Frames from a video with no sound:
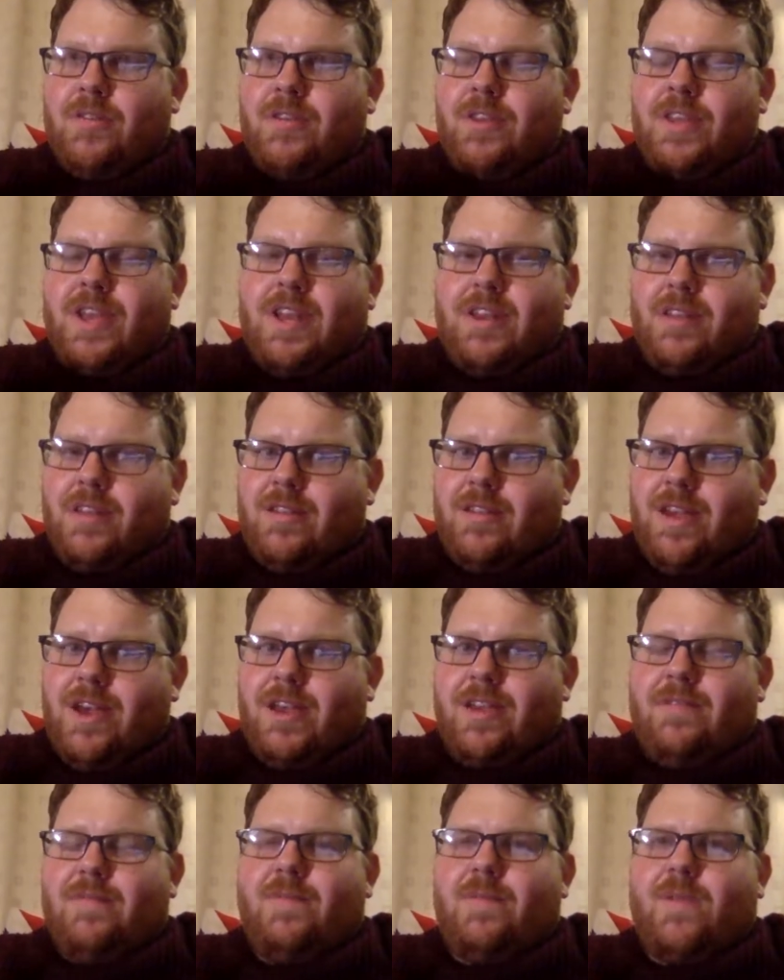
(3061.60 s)
at the end of the
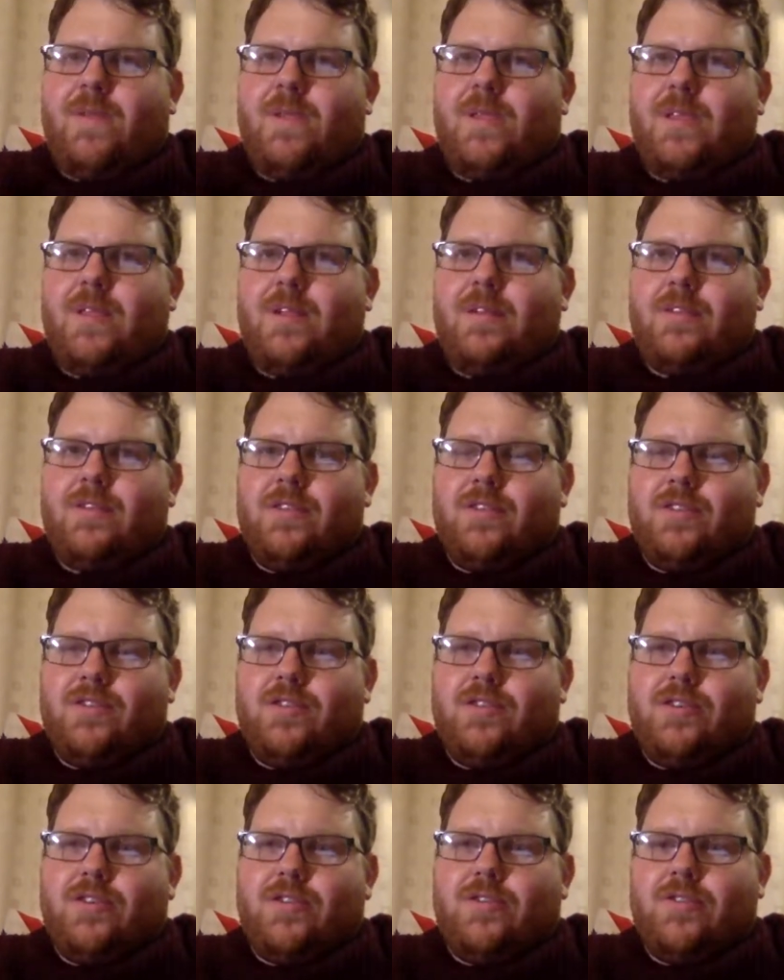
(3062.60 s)
day, the
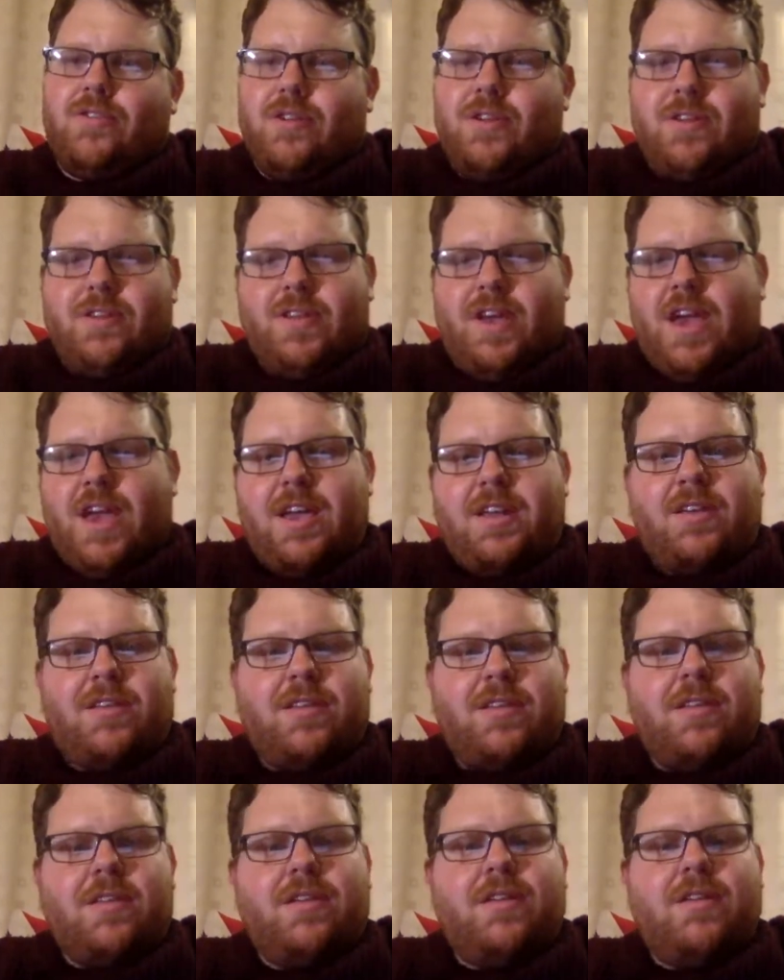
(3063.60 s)
soil
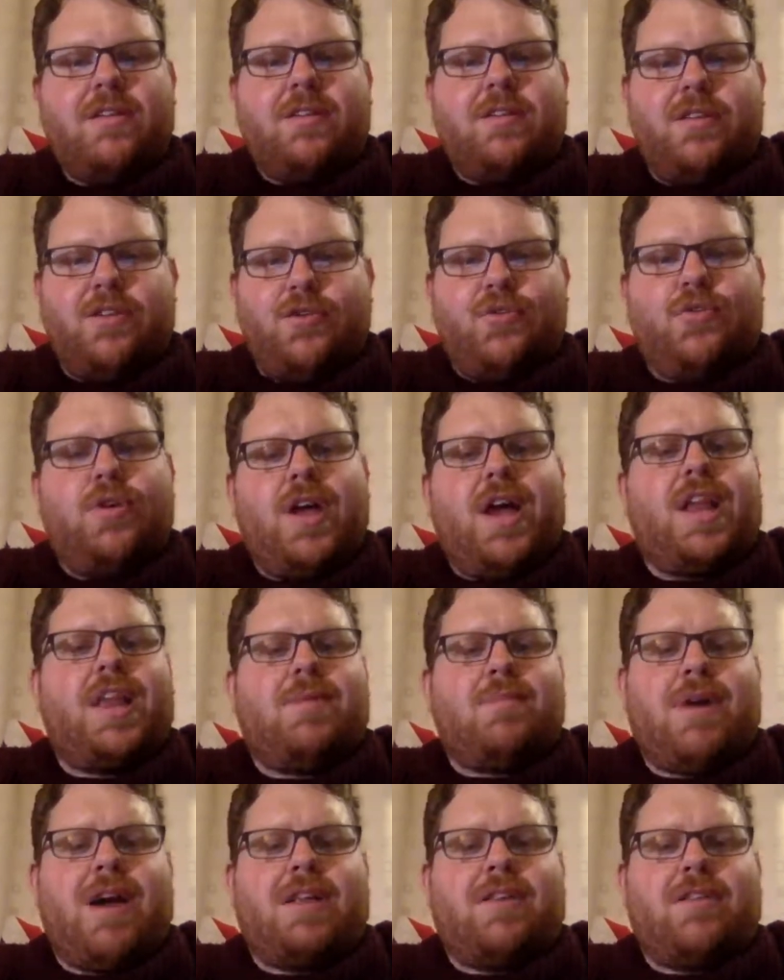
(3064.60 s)
contains the organic
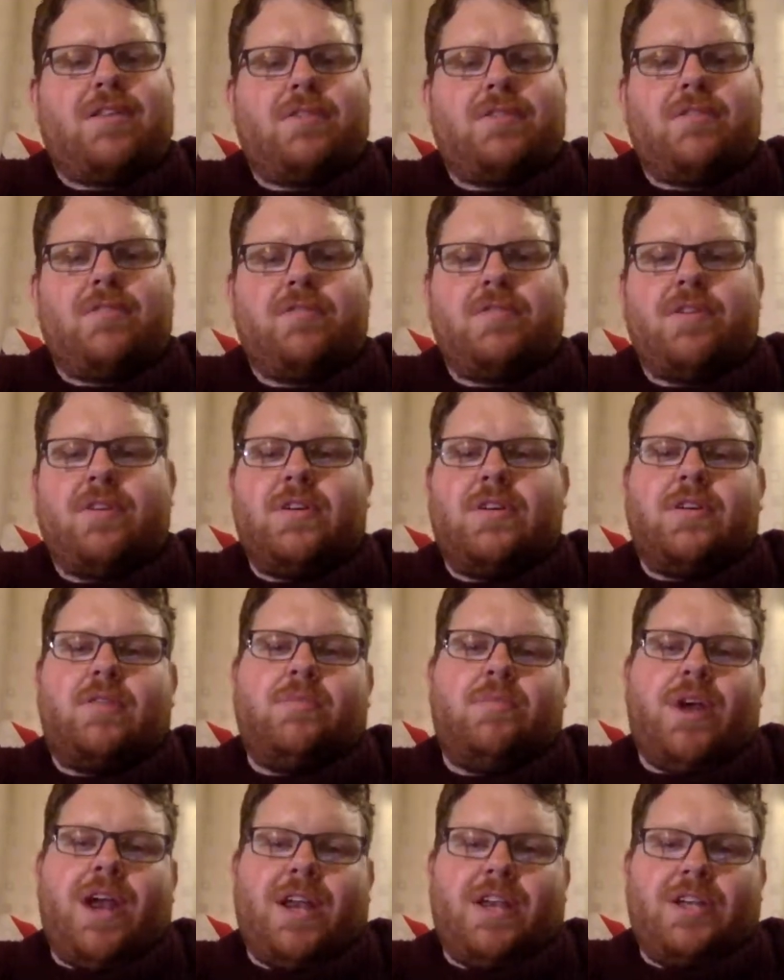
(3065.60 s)
matter of
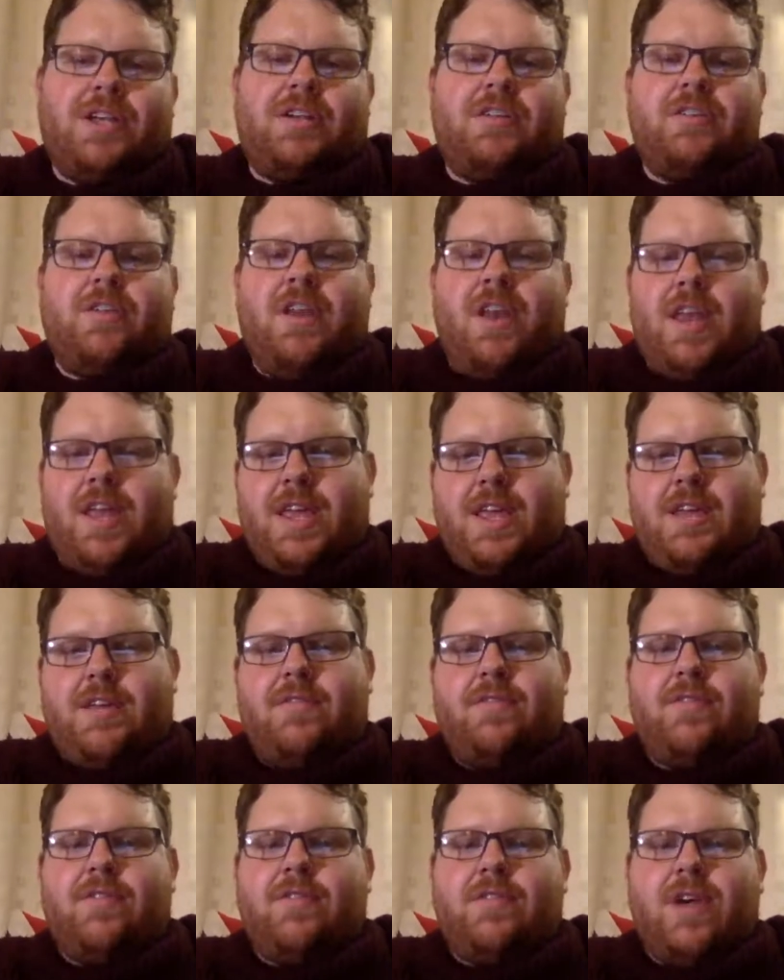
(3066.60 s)
branches and
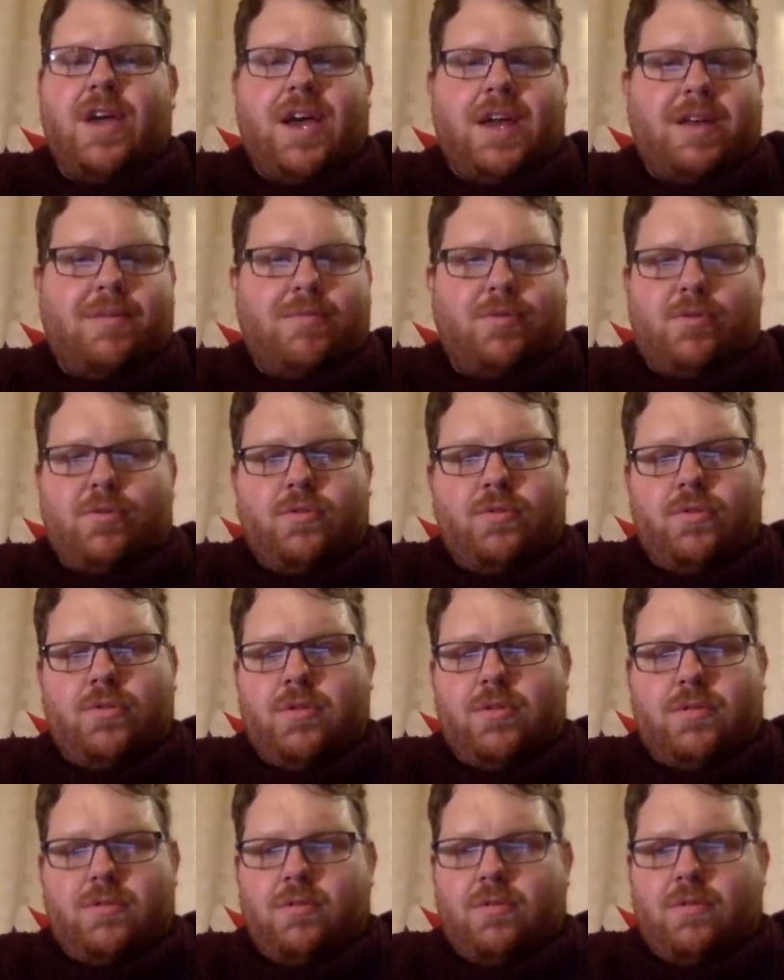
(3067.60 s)
leaves and animals
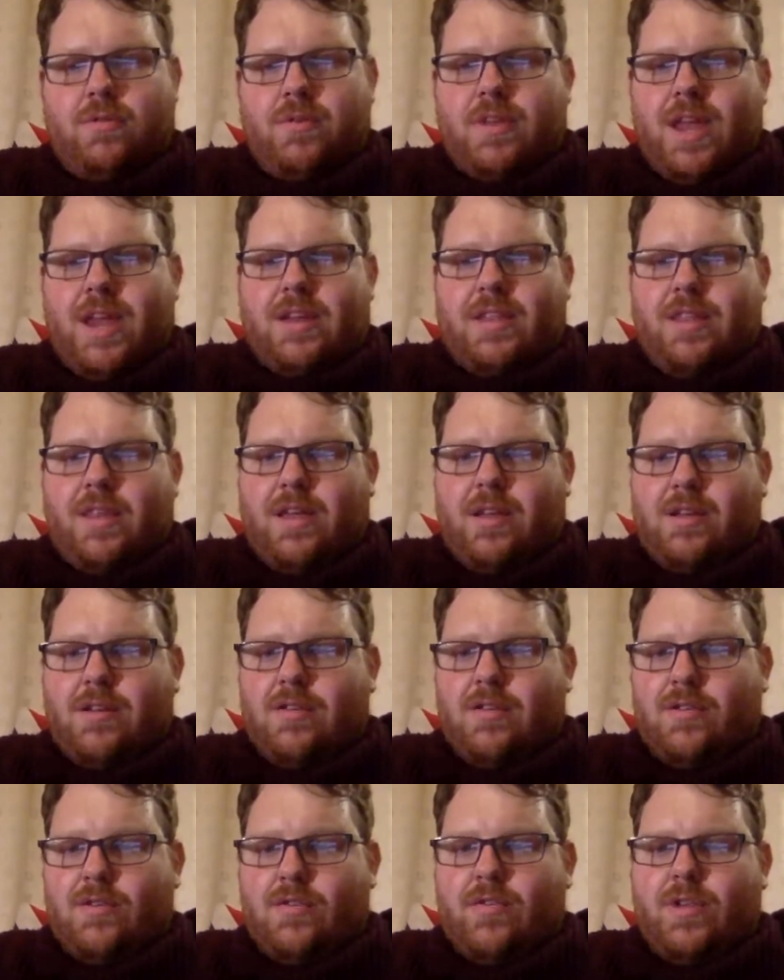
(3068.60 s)
and dead
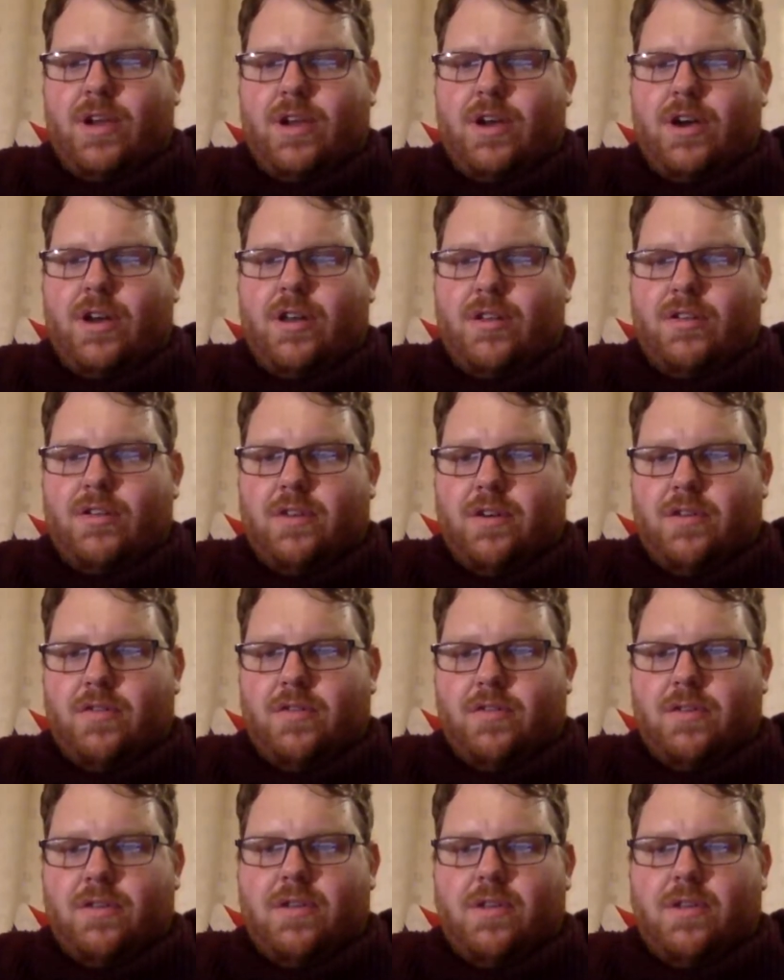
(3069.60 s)
things and all that kind of stuff,